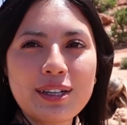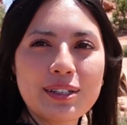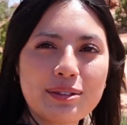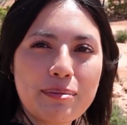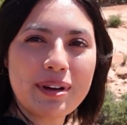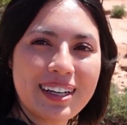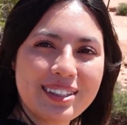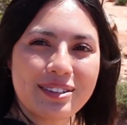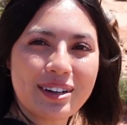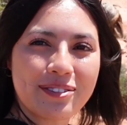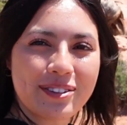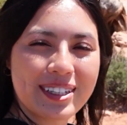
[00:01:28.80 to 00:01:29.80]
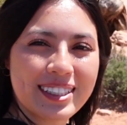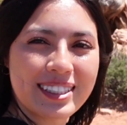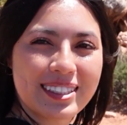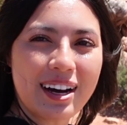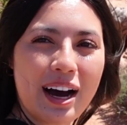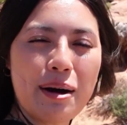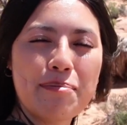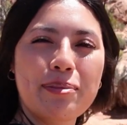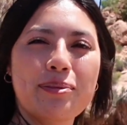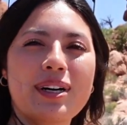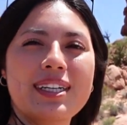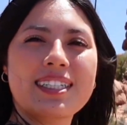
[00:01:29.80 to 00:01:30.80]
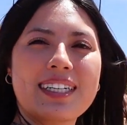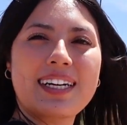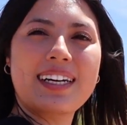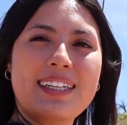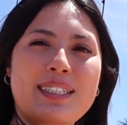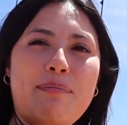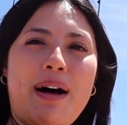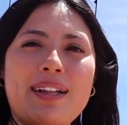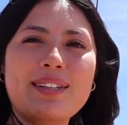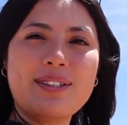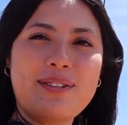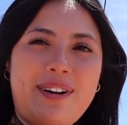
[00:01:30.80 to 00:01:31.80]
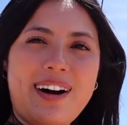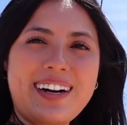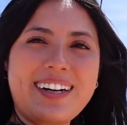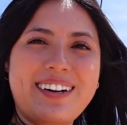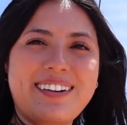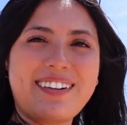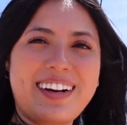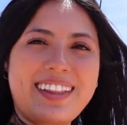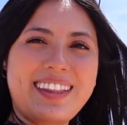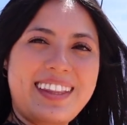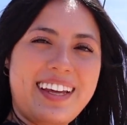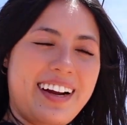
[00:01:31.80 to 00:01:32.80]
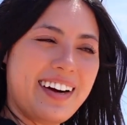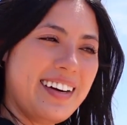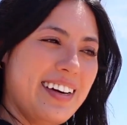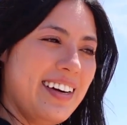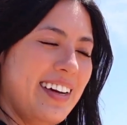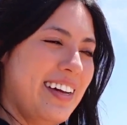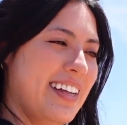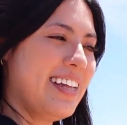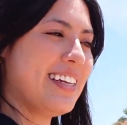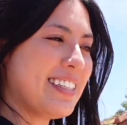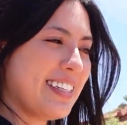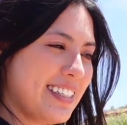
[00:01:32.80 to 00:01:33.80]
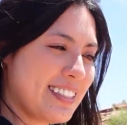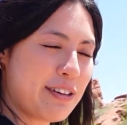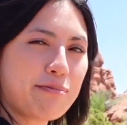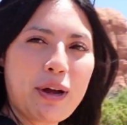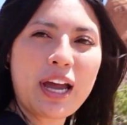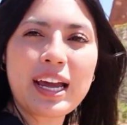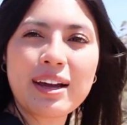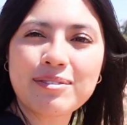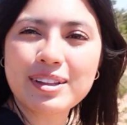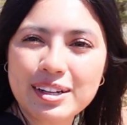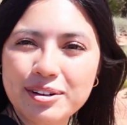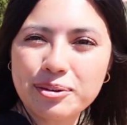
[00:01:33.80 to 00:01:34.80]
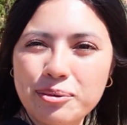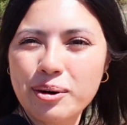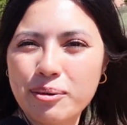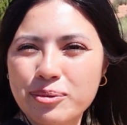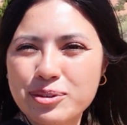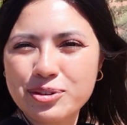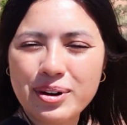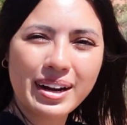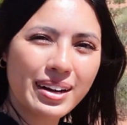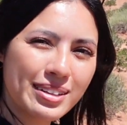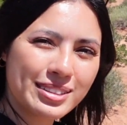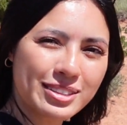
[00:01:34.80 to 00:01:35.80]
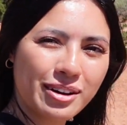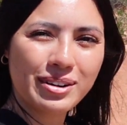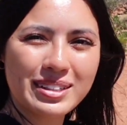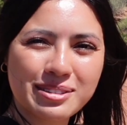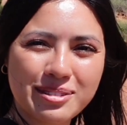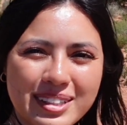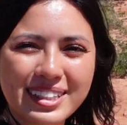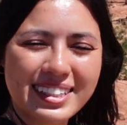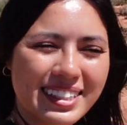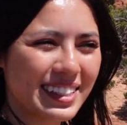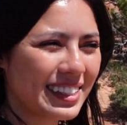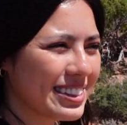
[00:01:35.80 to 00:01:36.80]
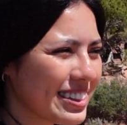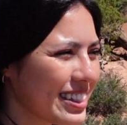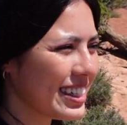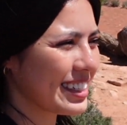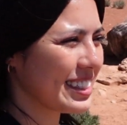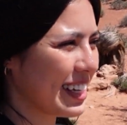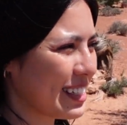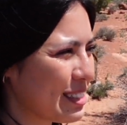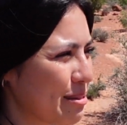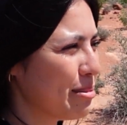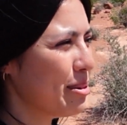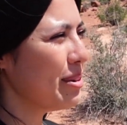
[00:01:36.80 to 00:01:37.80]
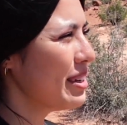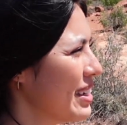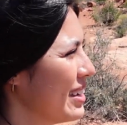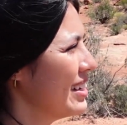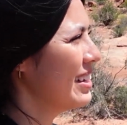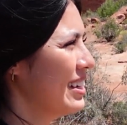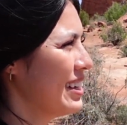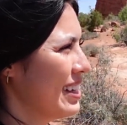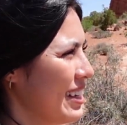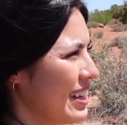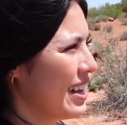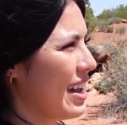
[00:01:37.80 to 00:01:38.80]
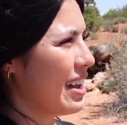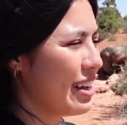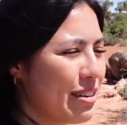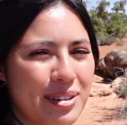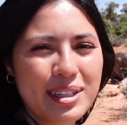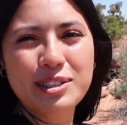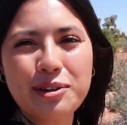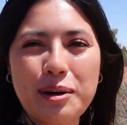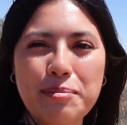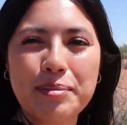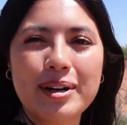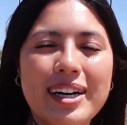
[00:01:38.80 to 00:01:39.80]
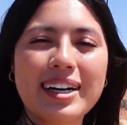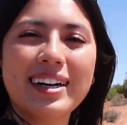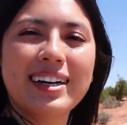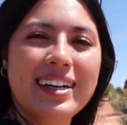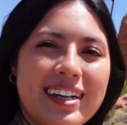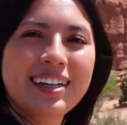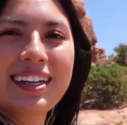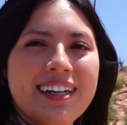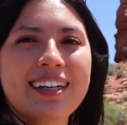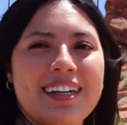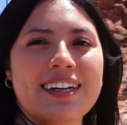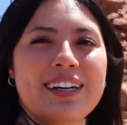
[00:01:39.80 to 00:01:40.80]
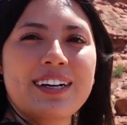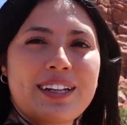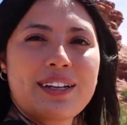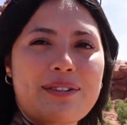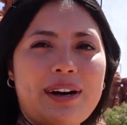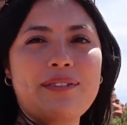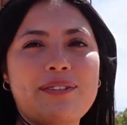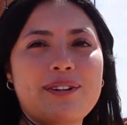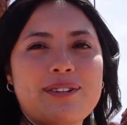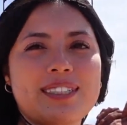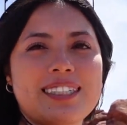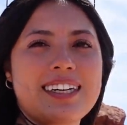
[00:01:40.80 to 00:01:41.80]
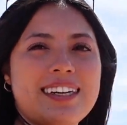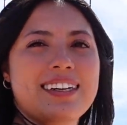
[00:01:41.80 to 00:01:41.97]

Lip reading: So we made it to our first stop, which is Balanced Rock right there. This is a paved little trail, so it's really easily accessible and really short, but great views.